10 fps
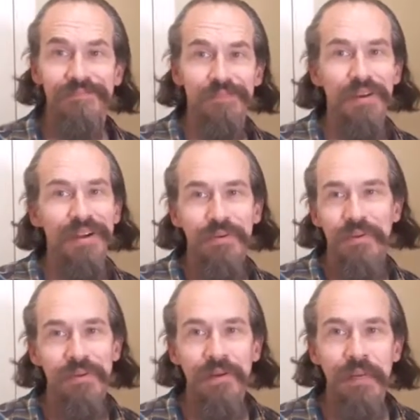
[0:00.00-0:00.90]
probably
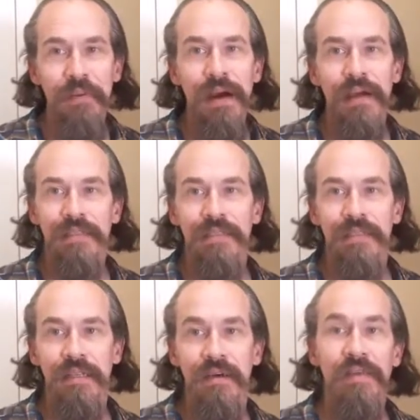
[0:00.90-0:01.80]
worth 30 bucks,
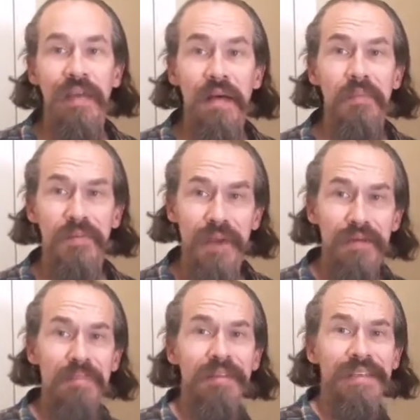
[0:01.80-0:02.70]
you know, that I'll
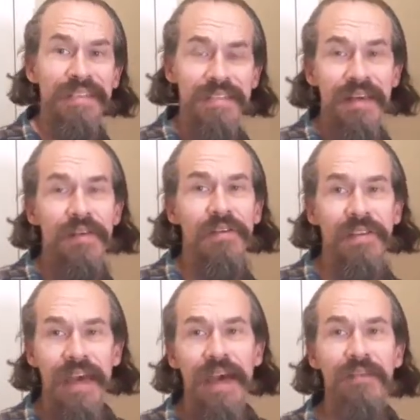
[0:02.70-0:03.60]
probably sell
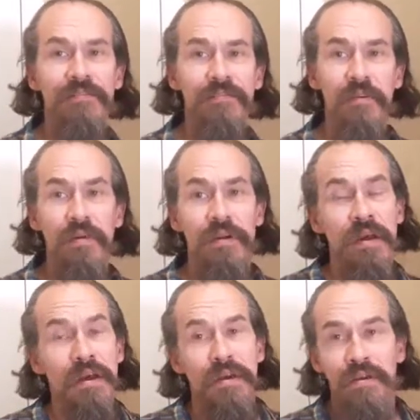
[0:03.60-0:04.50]
that for
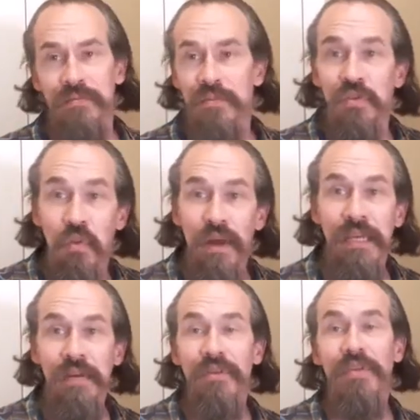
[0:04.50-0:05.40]

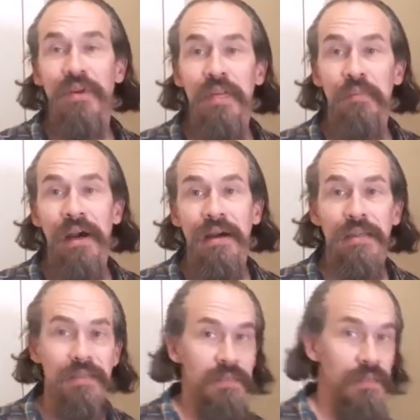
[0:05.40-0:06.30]
20 or 30
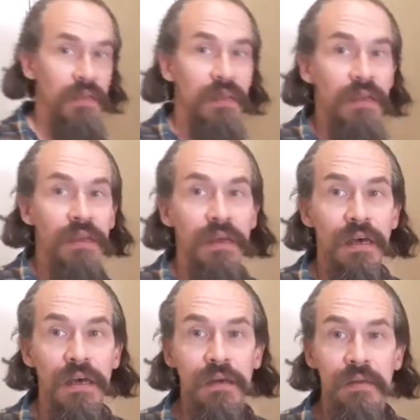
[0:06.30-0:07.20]
bucks.
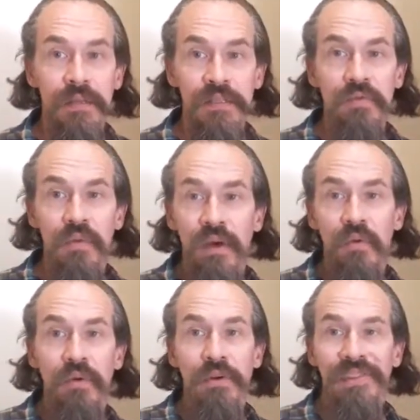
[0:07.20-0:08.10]
It's
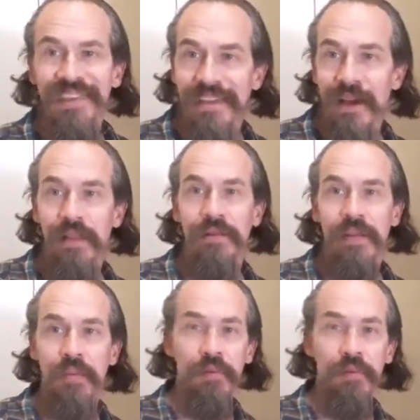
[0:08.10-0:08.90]
well worth the dollar that I